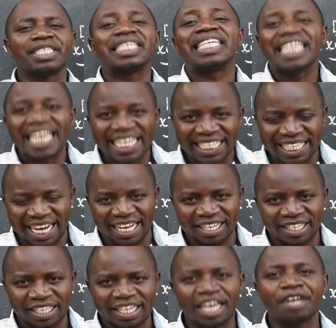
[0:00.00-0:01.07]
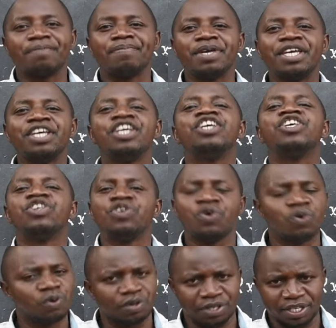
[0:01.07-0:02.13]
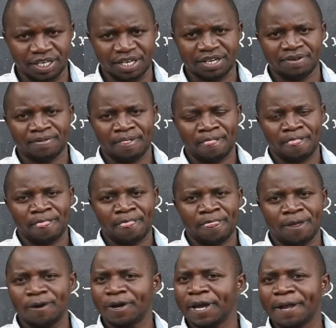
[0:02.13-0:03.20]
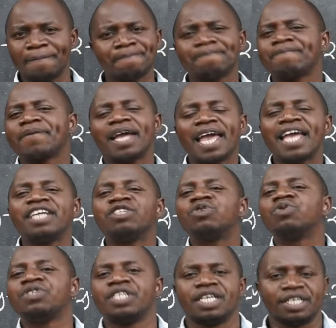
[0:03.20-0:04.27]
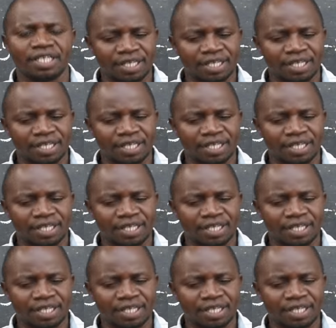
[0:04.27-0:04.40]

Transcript: letter can be used, okay, A to Z.